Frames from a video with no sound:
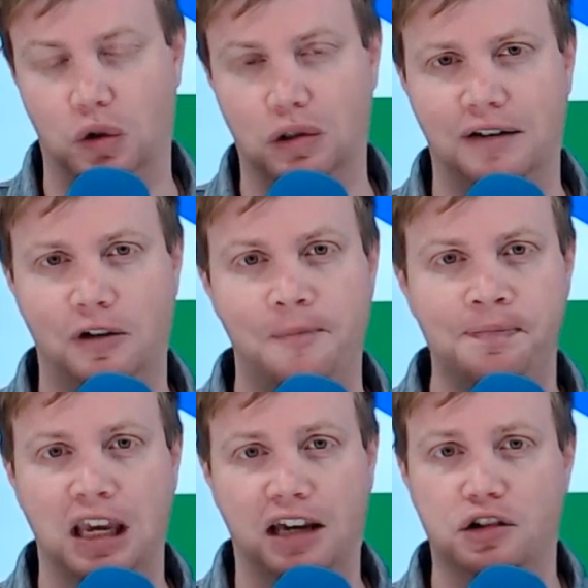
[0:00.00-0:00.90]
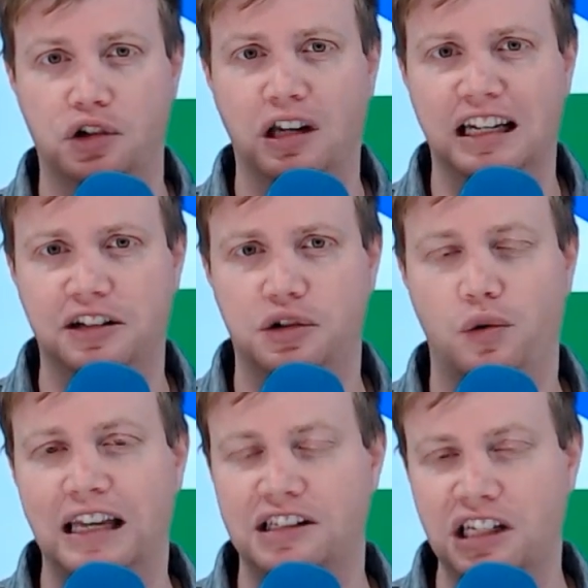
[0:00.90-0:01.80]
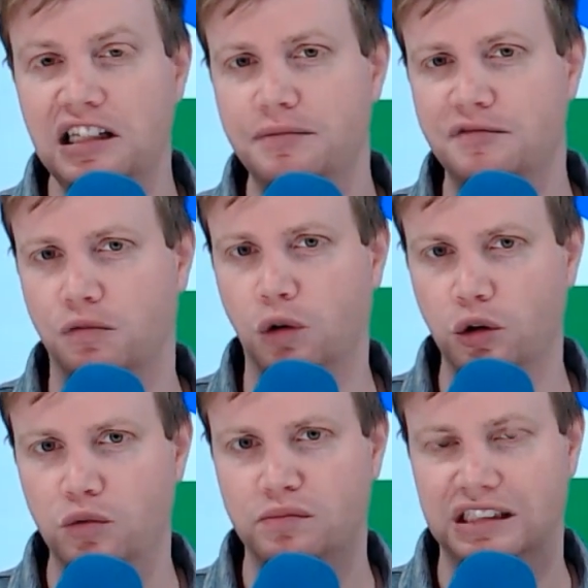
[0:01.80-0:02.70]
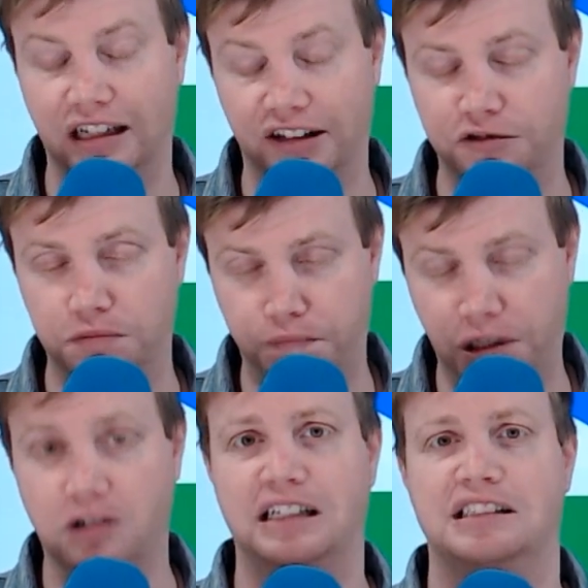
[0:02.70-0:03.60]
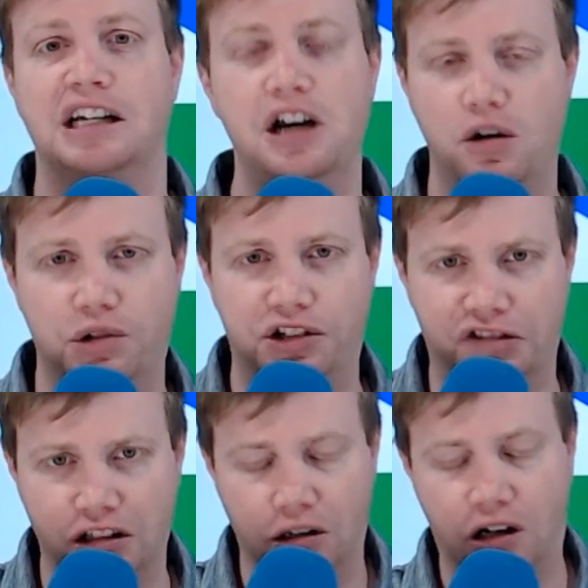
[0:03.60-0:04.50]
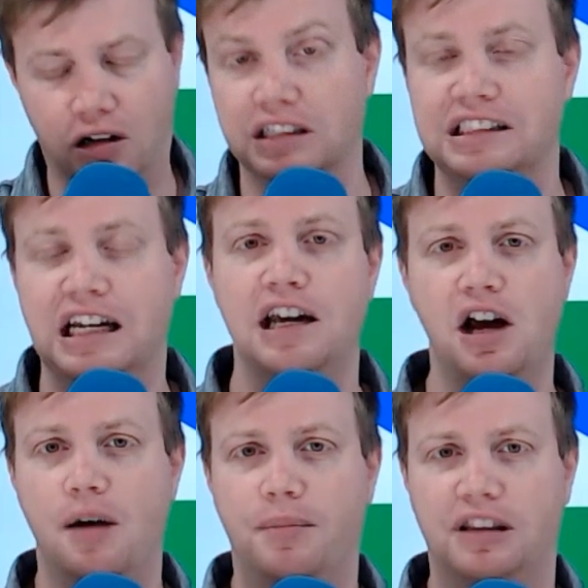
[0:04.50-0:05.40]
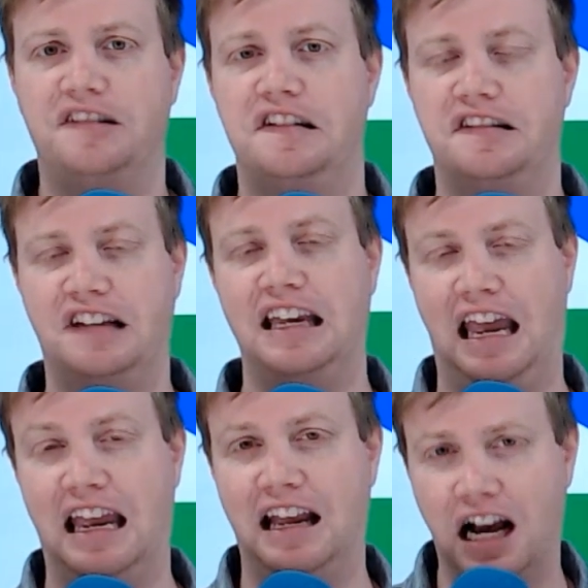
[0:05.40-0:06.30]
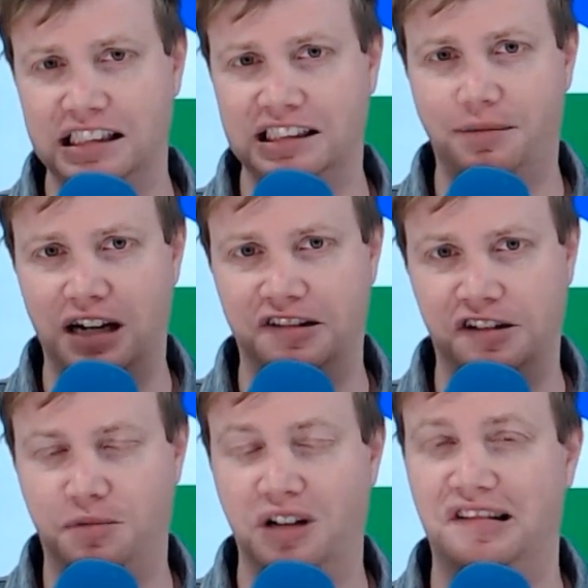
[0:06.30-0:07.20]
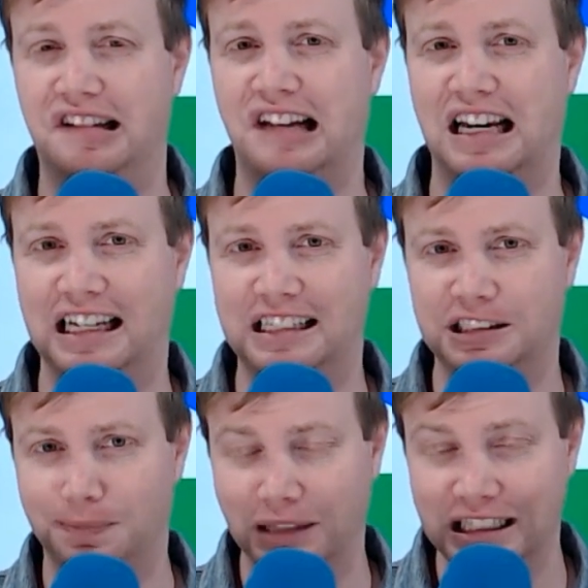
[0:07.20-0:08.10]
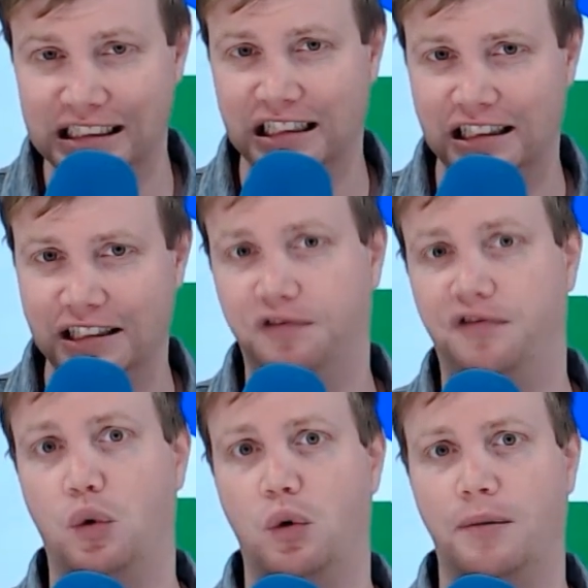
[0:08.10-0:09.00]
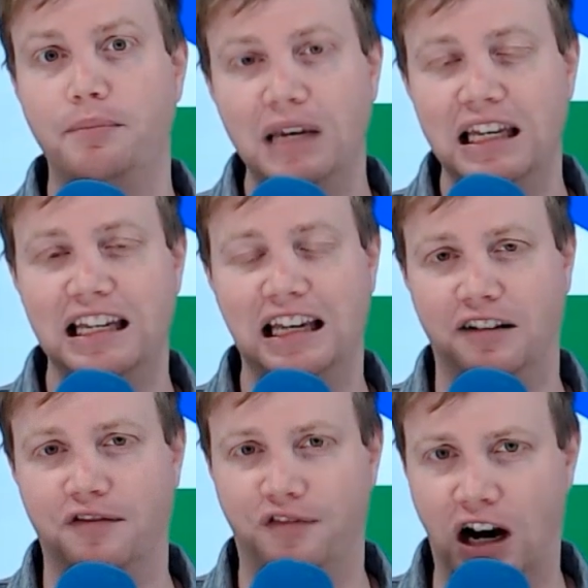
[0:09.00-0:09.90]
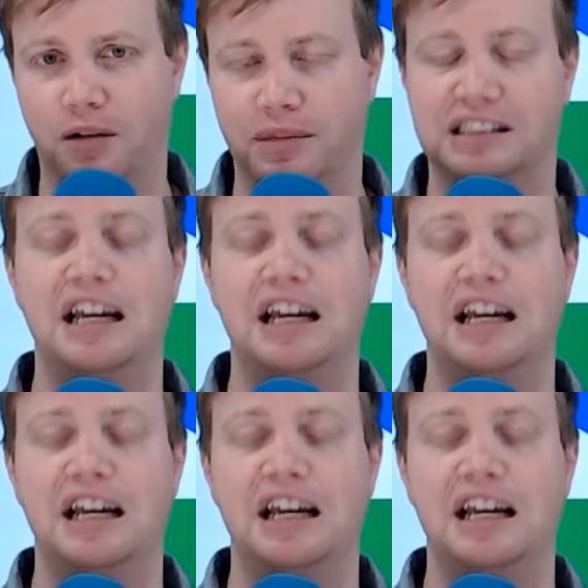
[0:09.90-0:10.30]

level and they're turning it into a Teams Rooms experience, which is a little hard to say, but this is a, a customized experience designed explicitly for meeting environments.